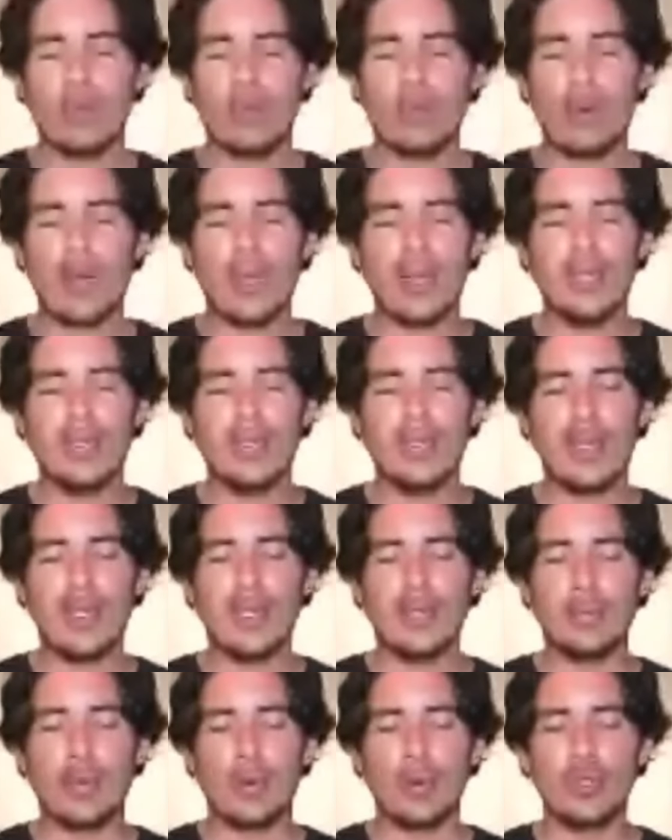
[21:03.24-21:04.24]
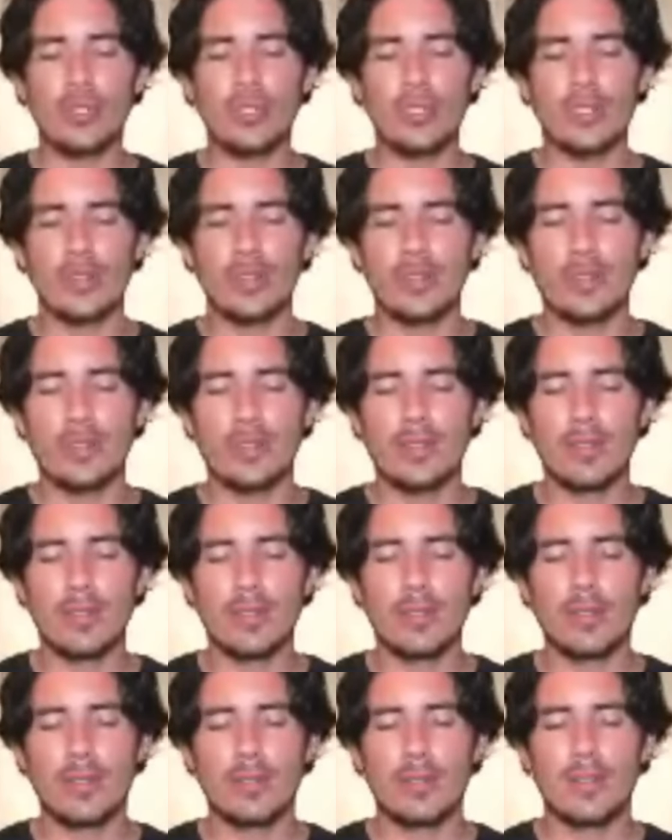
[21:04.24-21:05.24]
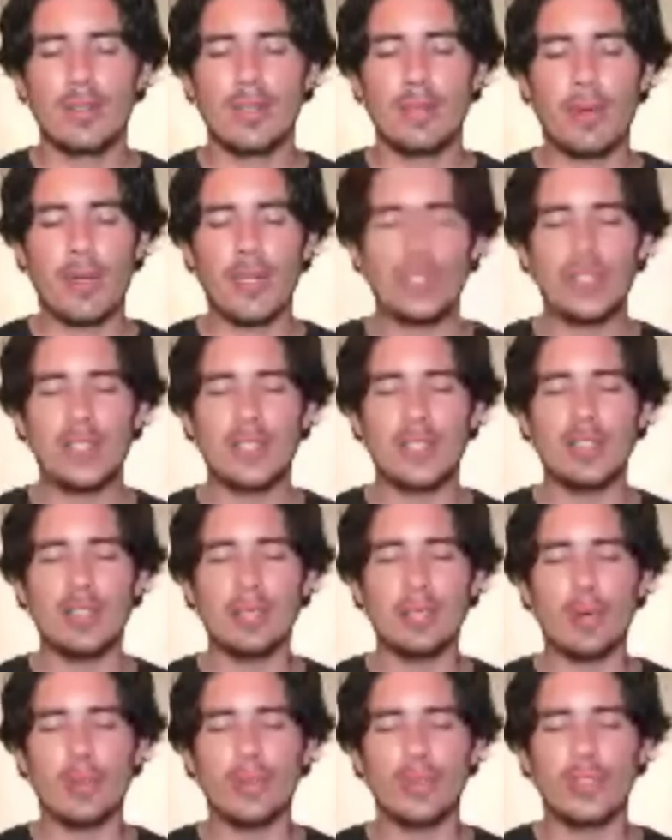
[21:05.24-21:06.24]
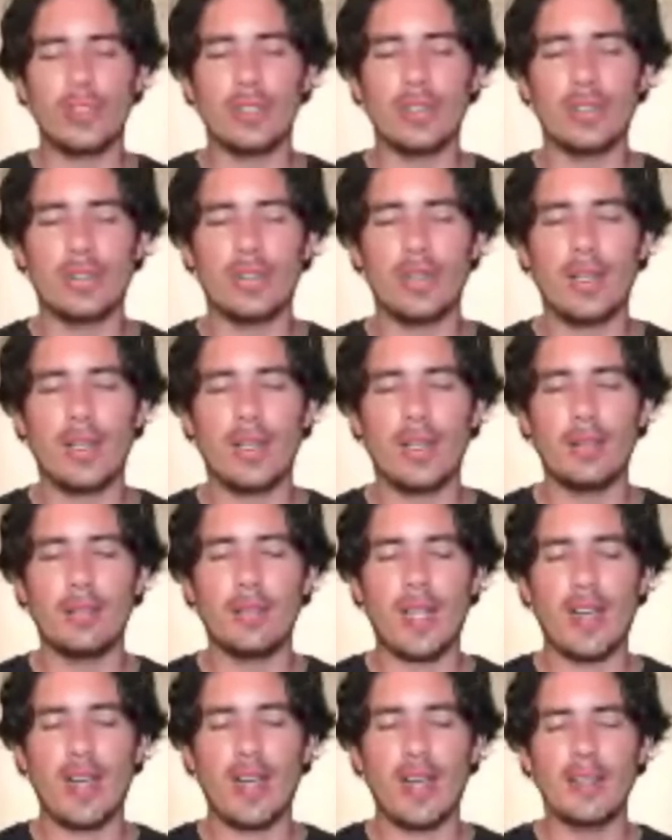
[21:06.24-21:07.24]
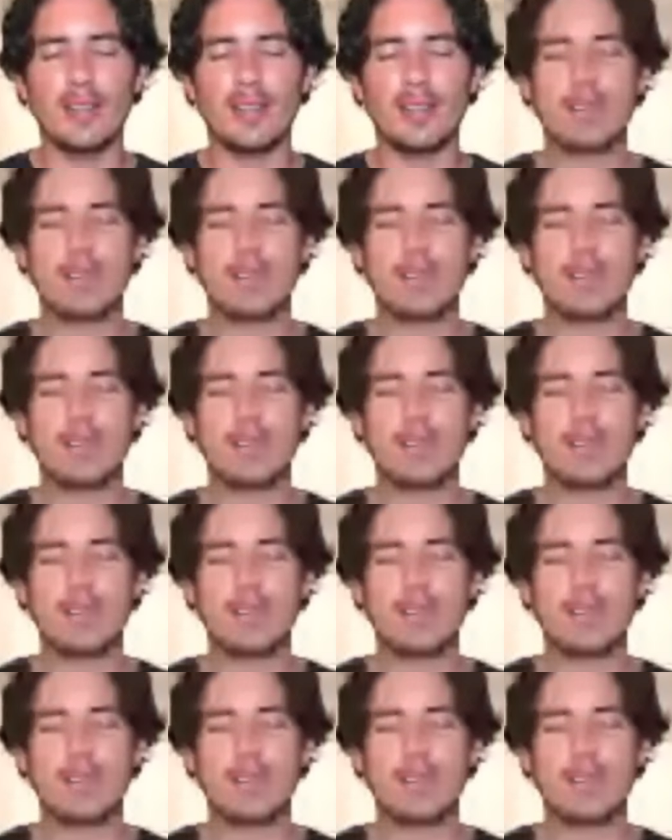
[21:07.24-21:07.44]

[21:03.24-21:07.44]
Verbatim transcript: What is that emotion, the positive emotion in my hands,